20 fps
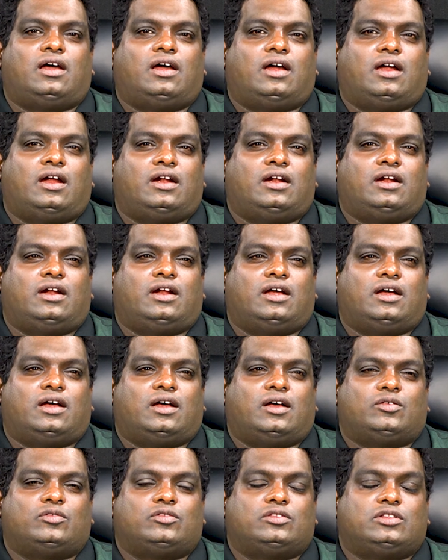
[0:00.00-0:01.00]
and
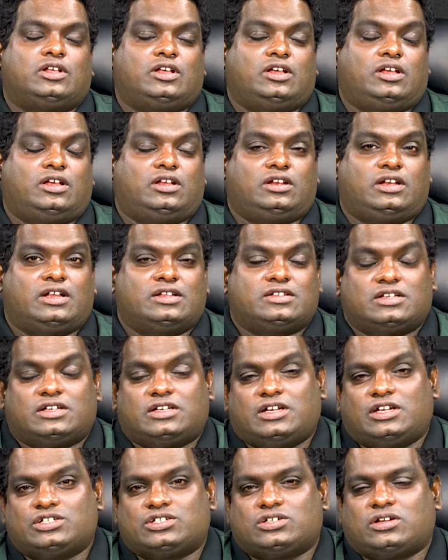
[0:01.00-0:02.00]
uh, the
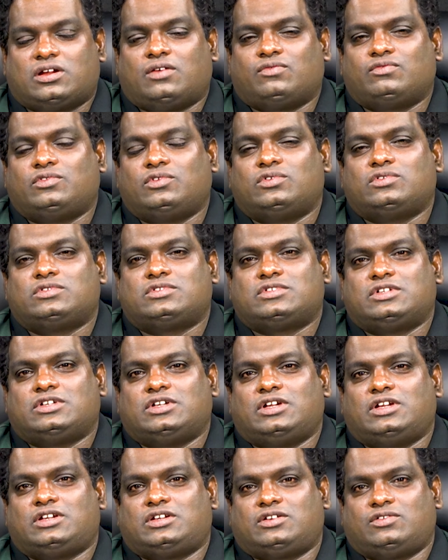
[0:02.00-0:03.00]
designation of those
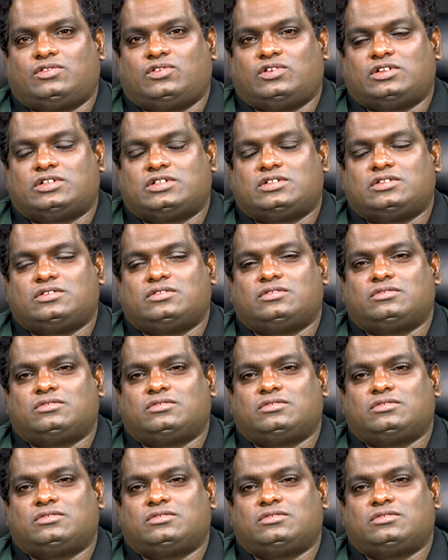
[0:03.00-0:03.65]
interviewers.